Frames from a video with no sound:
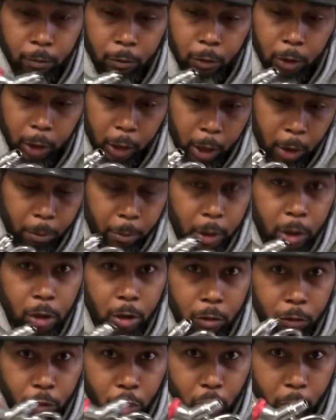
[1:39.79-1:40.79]
Now, many
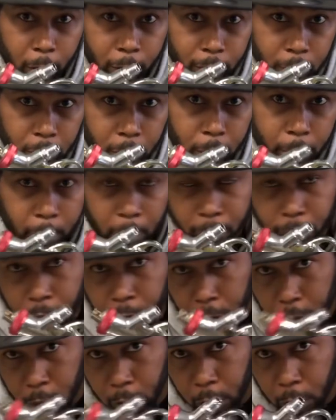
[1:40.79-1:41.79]
of you have seen my
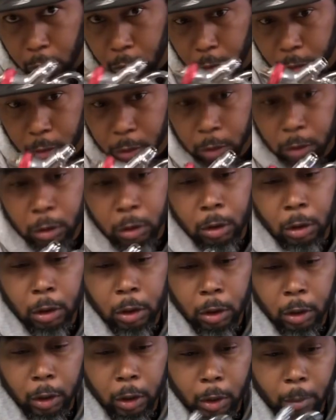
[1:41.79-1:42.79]
videos
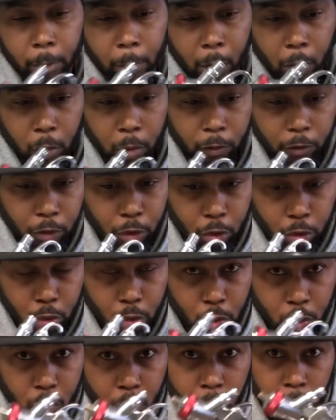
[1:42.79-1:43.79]
and my
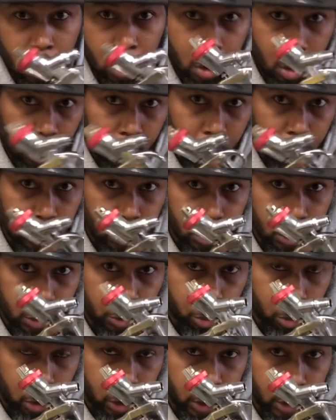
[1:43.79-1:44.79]
review on the
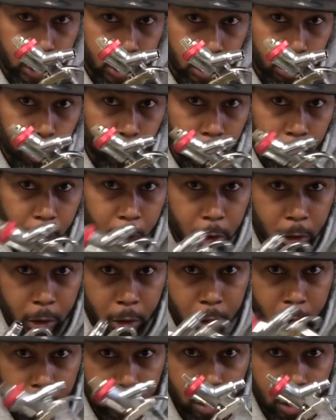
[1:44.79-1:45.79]
SprayIT spray
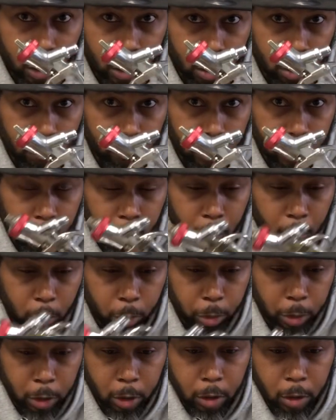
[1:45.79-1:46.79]
gun
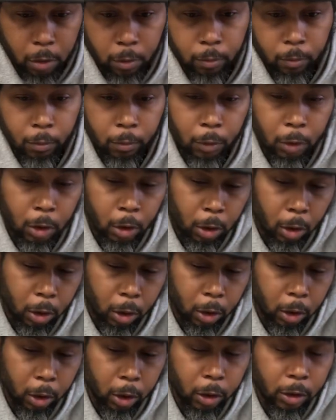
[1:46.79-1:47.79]
LVLP
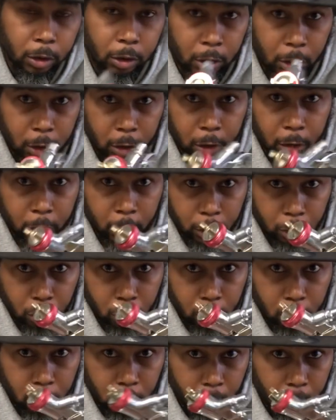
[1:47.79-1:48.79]
and seen that you
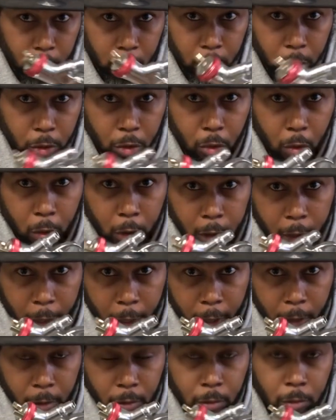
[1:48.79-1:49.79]
can do a
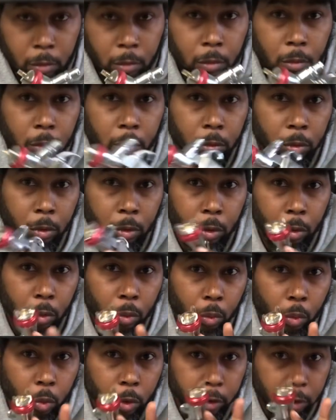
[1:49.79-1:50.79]
lot
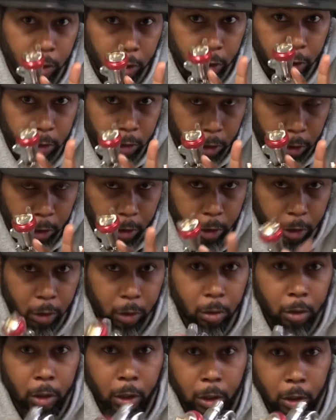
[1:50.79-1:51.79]
with this gun
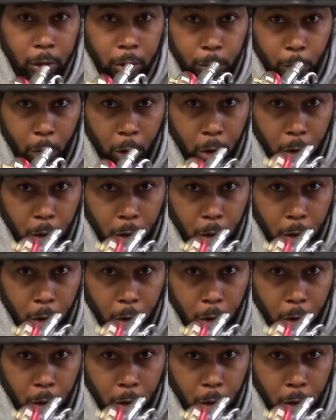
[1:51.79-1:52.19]
and a small